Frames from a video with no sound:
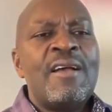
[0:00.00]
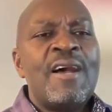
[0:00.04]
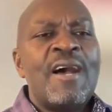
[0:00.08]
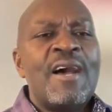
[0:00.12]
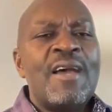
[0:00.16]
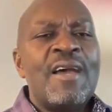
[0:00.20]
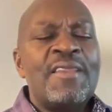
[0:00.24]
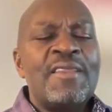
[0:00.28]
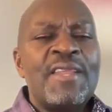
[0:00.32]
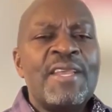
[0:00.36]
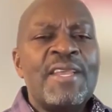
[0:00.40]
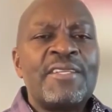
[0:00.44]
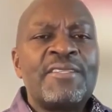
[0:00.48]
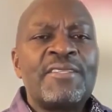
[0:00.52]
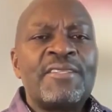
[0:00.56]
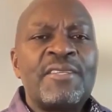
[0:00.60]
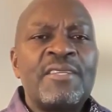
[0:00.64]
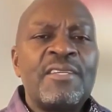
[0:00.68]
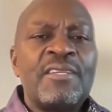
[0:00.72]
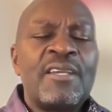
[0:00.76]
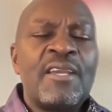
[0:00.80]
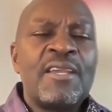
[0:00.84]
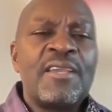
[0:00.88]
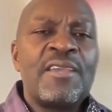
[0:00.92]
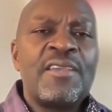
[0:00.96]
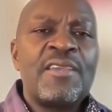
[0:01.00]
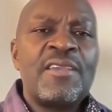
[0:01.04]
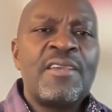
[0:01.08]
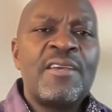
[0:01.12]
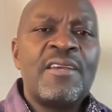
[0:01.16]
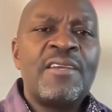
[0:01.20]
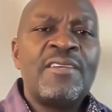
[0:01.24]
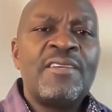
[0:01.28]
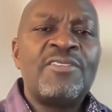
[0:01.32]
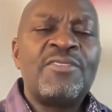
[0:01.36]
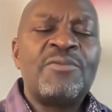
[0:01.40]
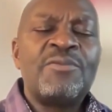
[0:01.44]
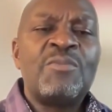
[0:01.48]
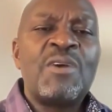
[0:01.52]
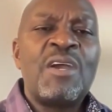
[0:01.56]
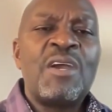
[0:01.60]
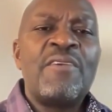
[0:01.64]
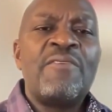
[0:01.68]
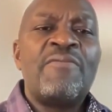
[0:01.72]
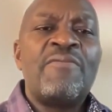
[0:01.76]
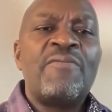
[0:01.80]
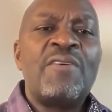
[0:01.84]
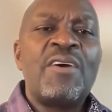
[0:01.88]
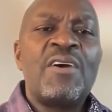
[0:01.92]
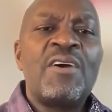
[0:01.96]
And next thing I hear is
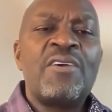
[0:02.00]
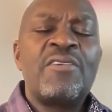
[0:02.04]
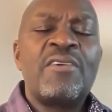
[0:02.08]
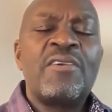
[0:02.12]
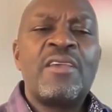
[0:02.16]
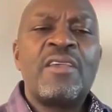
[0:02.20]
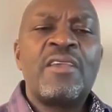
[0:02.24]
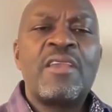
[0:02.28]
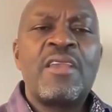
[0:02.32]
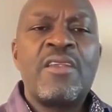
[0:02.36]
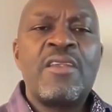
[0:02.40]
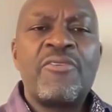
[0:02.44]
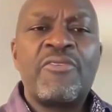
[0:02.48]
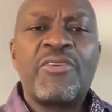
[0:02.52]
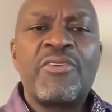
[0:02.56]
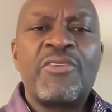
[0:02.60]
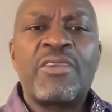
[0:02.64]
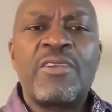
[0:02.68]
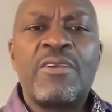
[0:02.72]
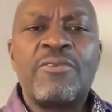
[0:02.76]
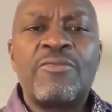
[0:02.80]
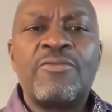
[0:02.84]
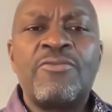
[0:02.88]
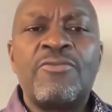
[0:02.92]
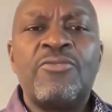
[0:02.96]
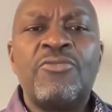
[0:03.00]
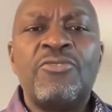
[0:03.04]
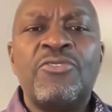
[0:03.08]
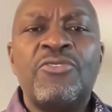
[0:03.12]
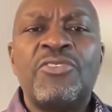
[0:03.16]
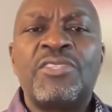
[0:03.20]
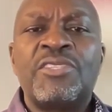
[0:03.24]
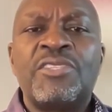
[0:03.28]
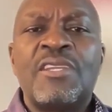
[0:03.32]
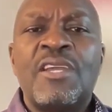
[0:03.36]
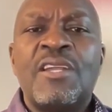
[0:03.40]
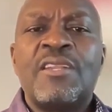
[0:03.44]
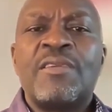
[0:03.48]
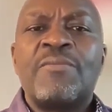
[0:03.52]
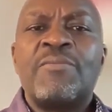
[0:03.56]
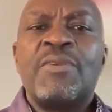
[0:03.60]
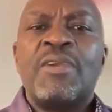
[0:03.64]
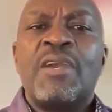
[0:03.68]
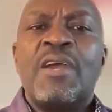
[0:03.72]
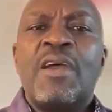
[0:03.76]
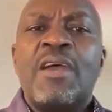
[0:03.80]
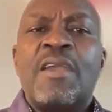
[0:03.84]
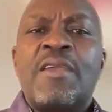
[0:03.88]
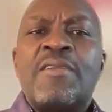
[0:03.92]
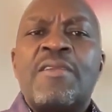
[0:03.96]
my father, Eric Kaguri, standing
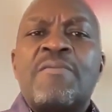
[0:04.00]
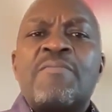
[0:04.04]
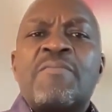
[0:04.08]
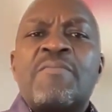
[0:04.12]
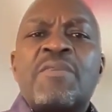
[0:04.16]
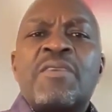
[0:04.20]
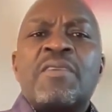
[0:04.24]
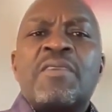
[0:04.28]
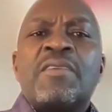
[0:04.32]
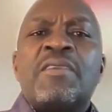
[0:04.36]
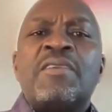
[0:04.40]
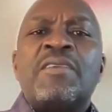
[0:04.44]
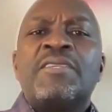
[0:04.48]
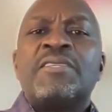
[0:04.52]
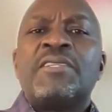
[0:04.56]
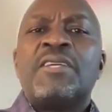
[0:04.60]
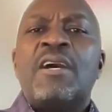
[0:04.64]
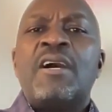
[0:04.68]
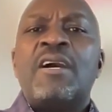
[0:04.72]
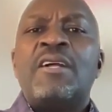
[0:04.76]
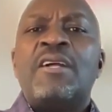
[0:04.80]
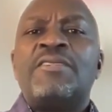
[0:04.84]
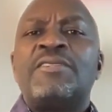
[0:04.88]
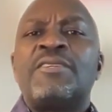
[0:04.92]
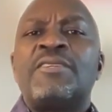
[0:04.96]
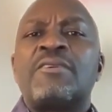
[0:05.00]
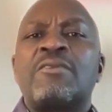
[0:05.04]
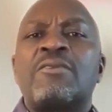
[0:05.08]
behind me, his hands